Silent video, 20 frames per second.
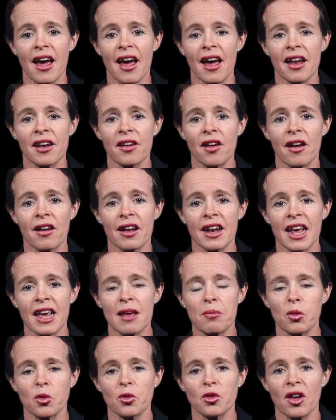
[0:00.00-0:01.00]
and
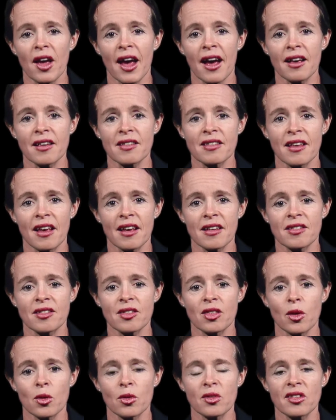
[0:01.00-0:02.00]
unable to
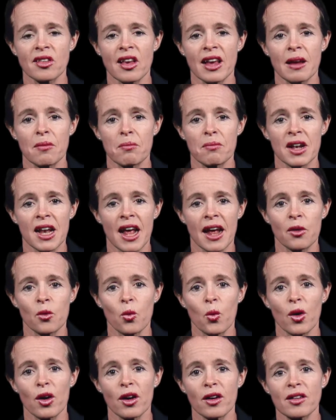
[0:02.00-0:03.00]
access those same
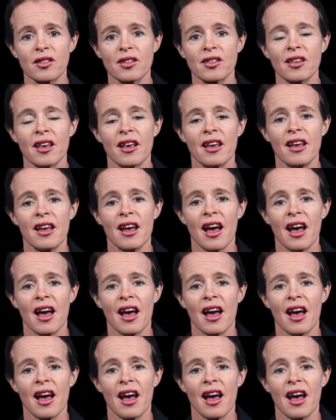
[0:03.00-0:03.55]
networks